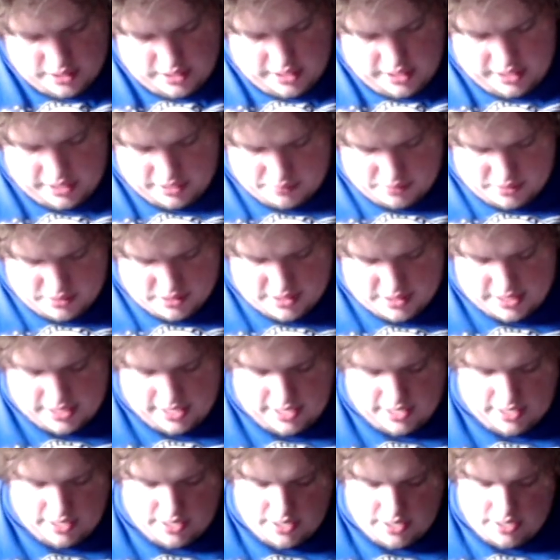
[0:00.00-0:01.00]
And I will
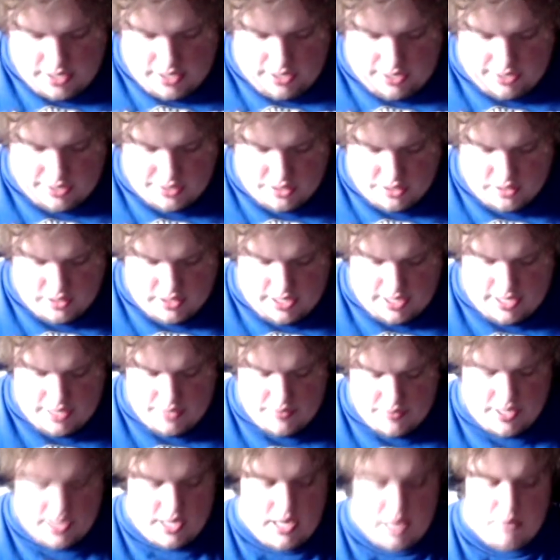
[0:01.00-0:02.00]
say, I do like it
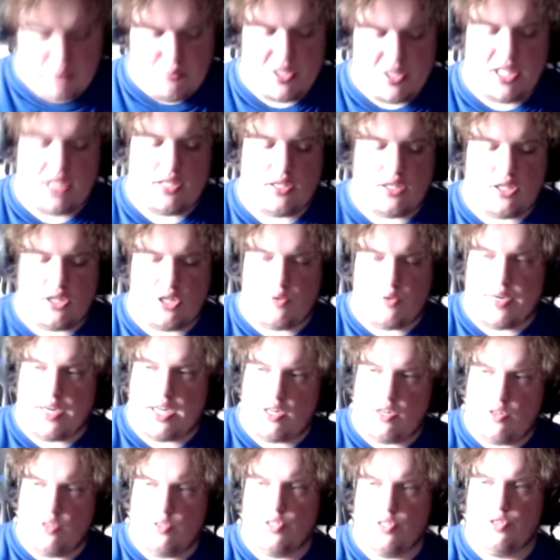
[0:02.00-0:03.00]
when companies do
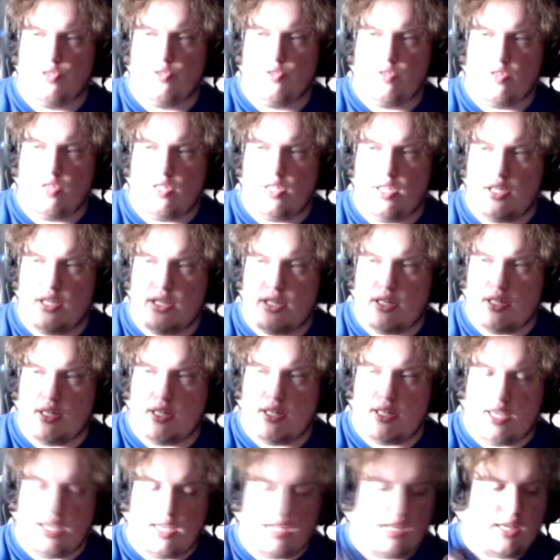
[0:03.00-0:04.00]
include
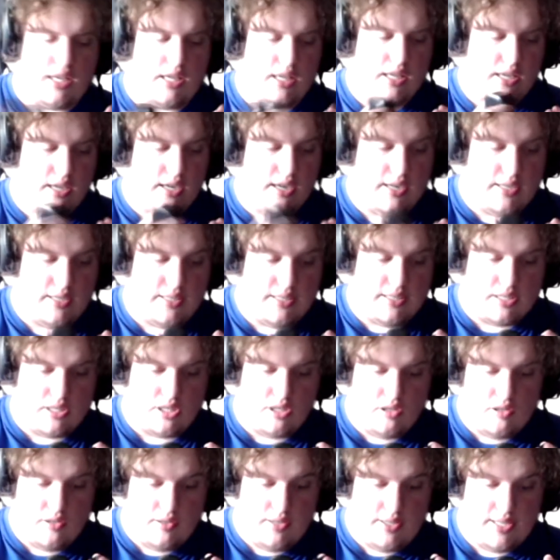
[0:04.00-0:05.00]
the
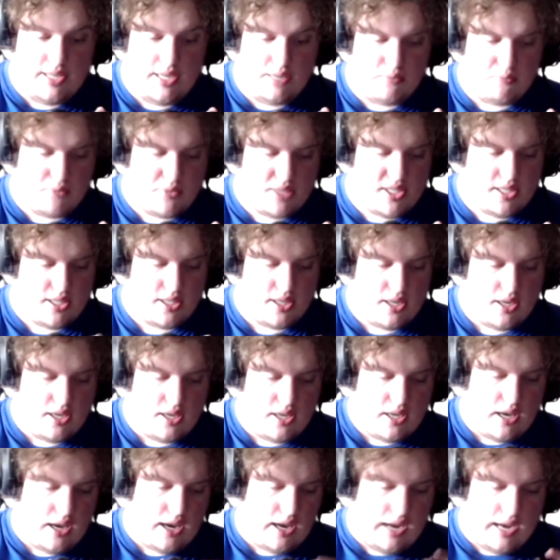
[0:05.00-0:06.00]
additional tips.
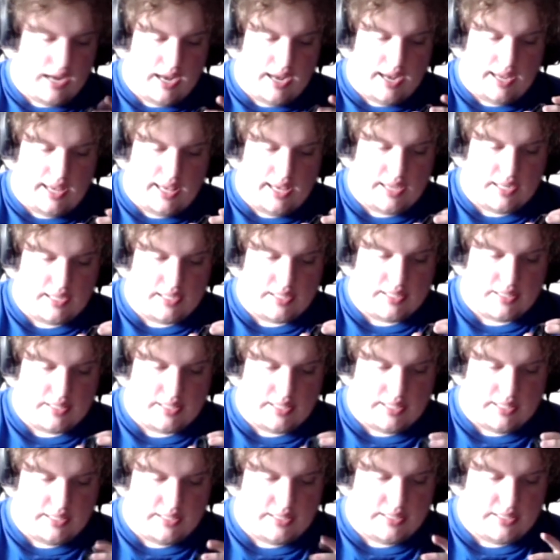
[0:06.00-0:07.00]
I can't
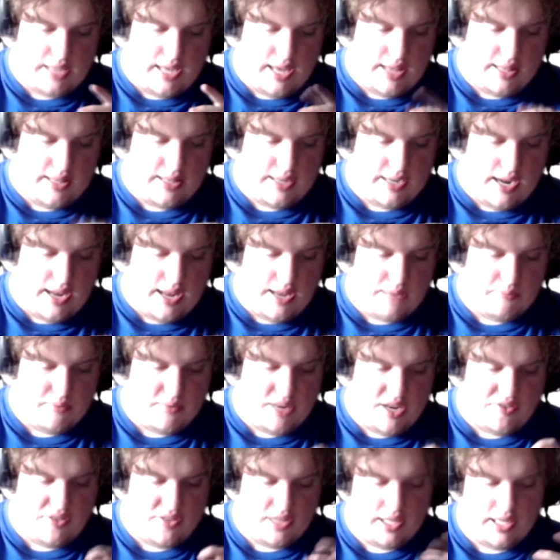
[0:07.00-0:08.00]
necessarily say that I am
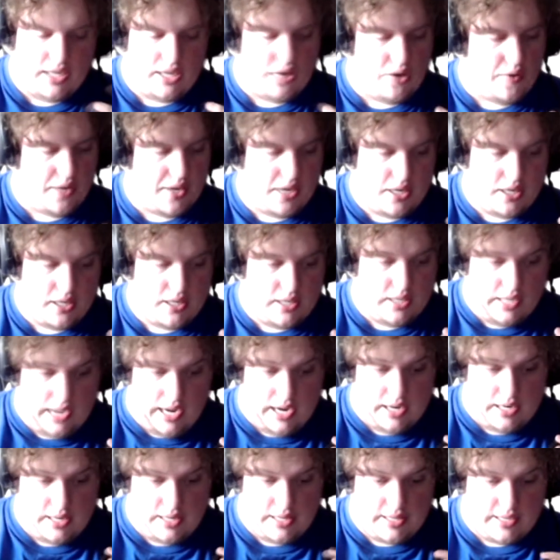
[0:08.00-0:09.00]
definitely going
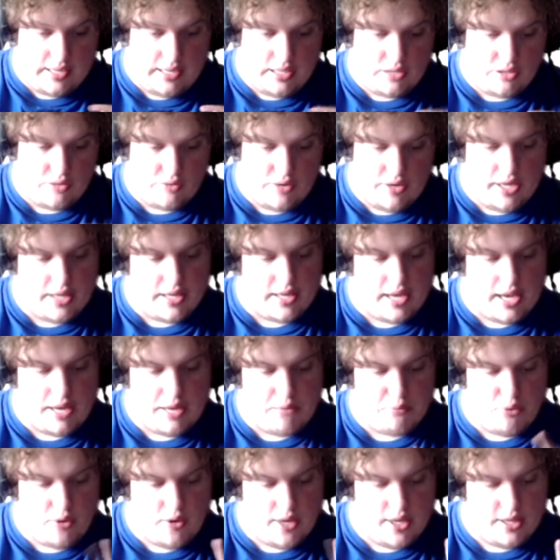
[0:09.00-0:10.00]
out of the country at any
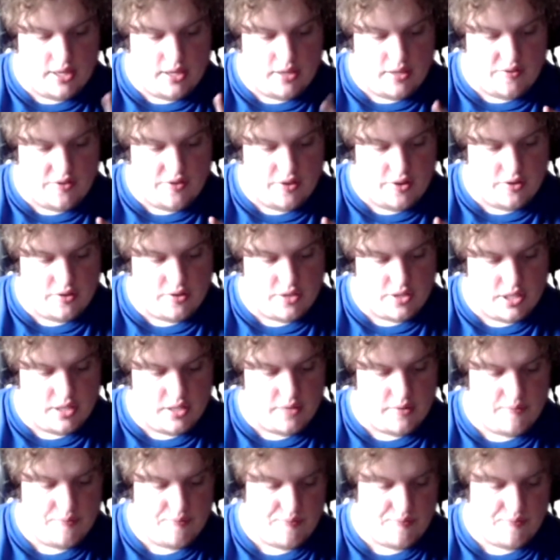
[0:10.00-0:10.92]
point in the future.